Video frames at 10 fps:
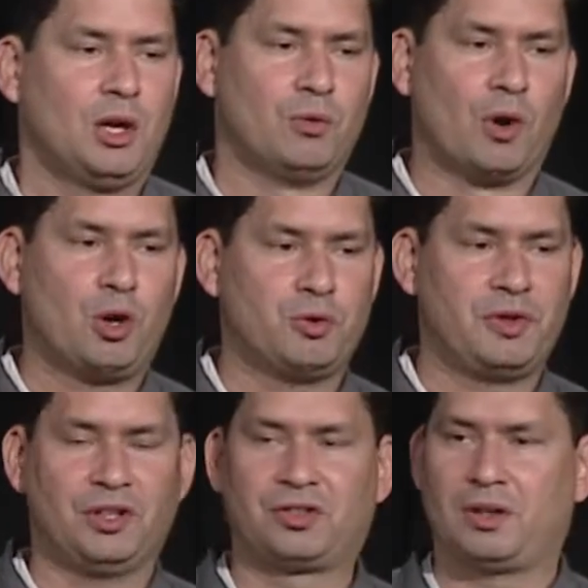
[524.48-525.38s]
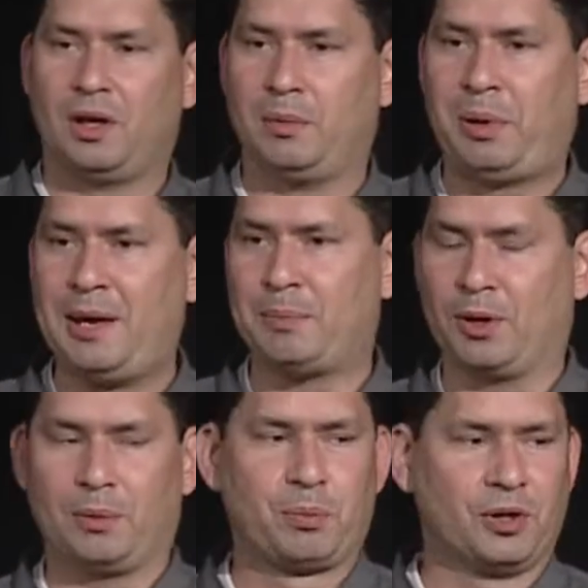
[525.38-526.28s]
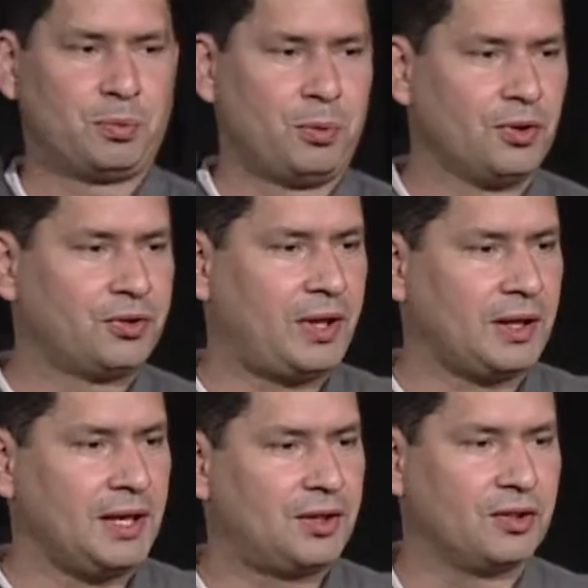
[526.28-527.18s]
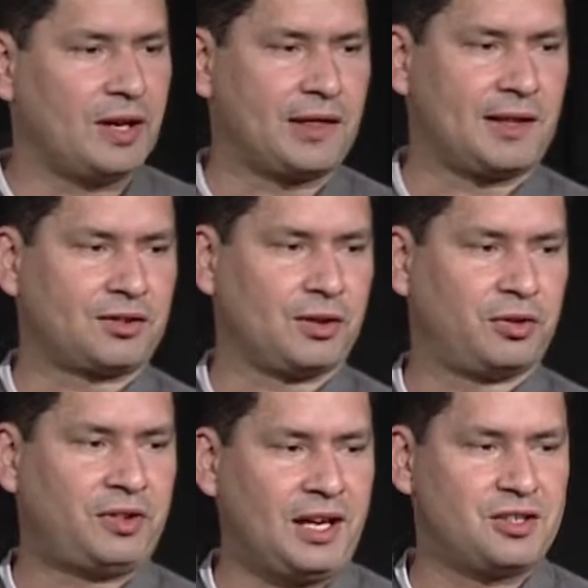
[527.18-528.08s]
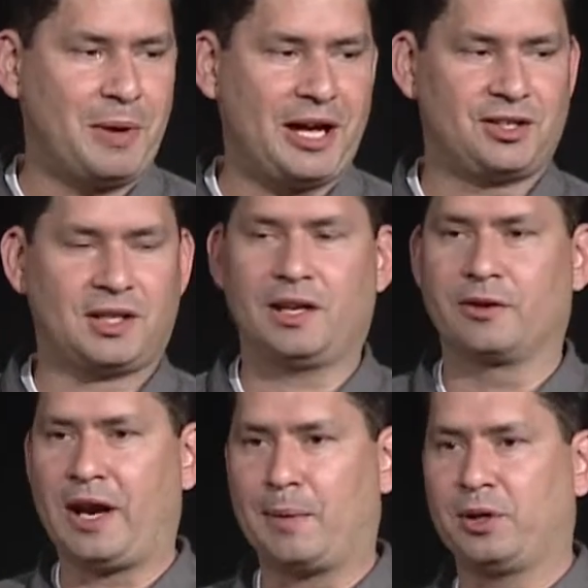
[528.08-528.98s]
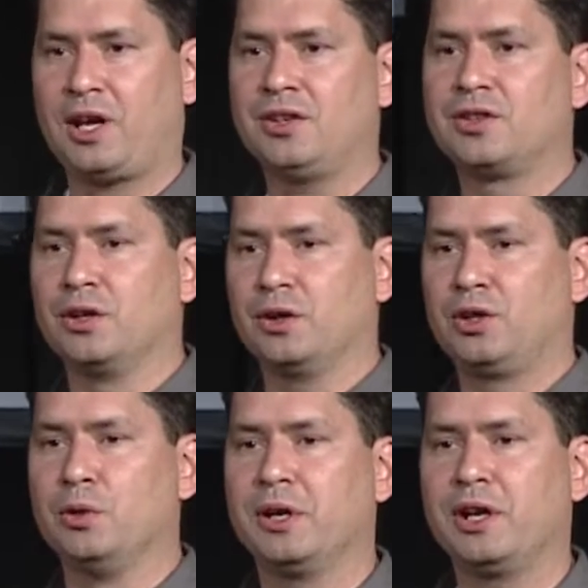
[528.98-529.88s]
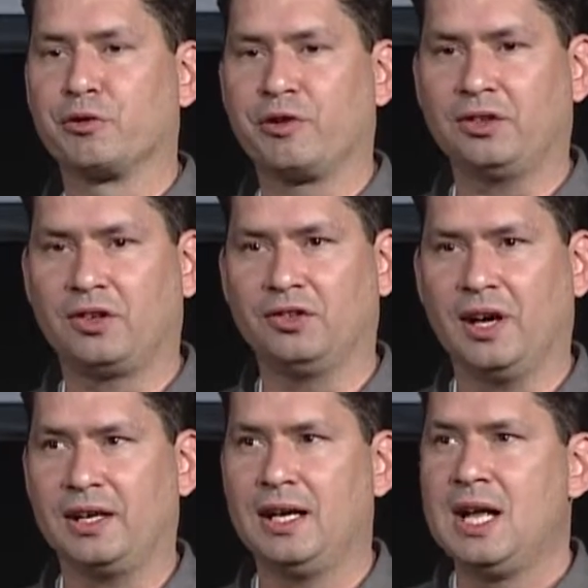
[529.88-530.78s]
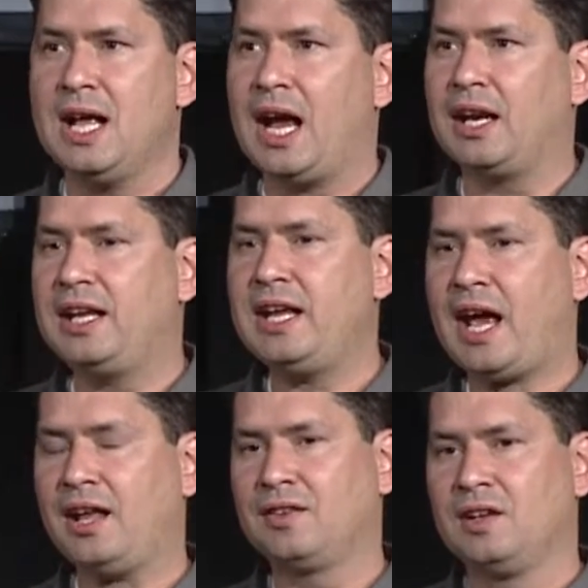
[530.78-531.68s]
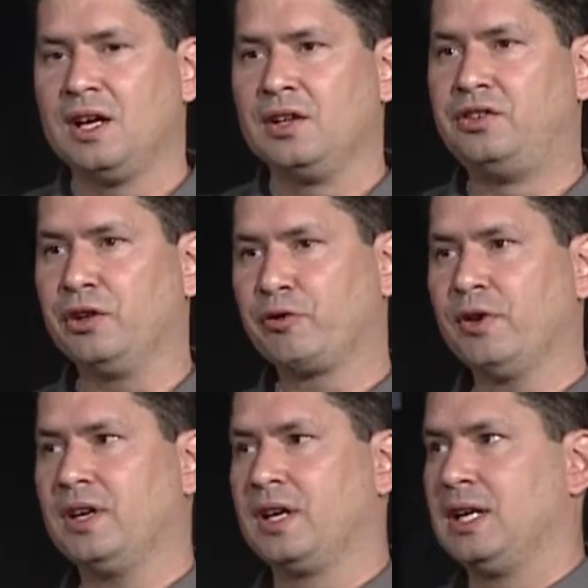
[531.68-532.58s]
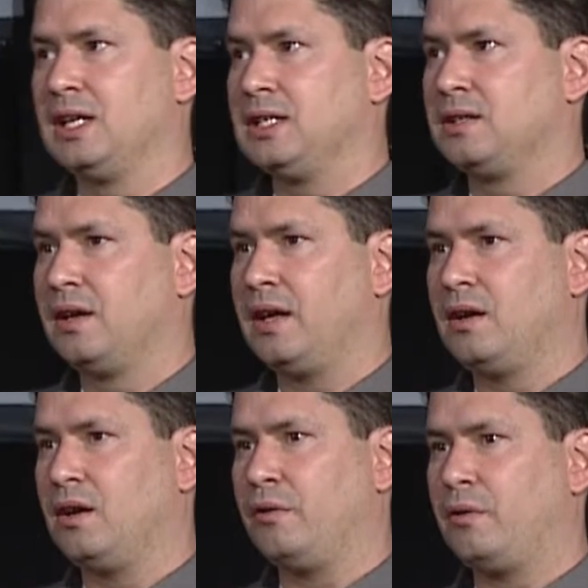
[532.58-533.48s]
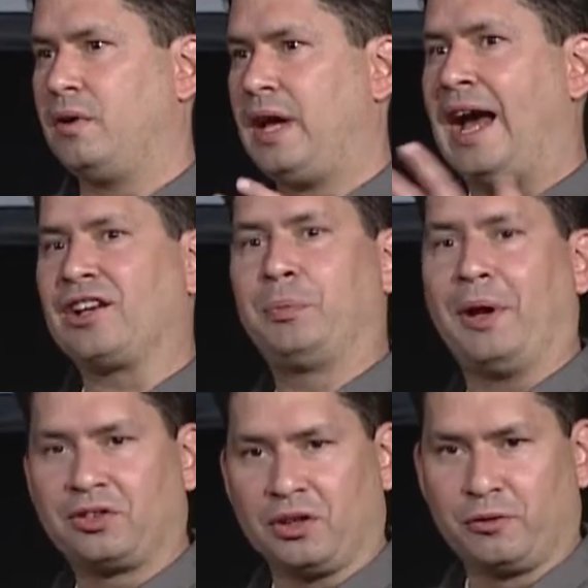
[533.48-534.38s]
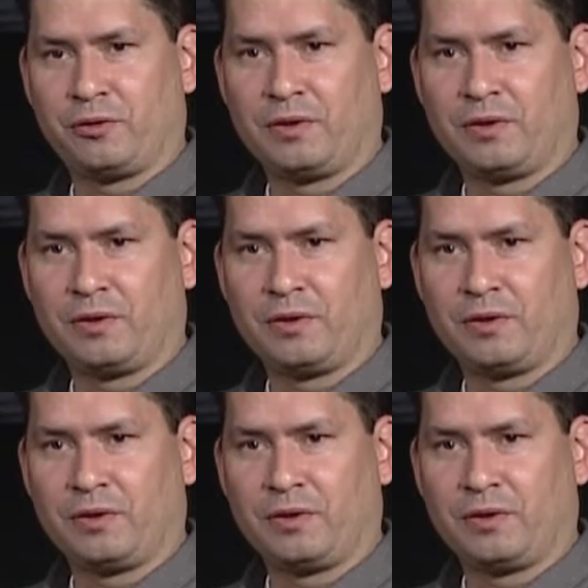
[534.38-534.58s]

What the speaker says: wrote this paper, Principles, Techniques, and Ethics of Stage Magic and Their Application to Human Interface Design. And he had different aspects of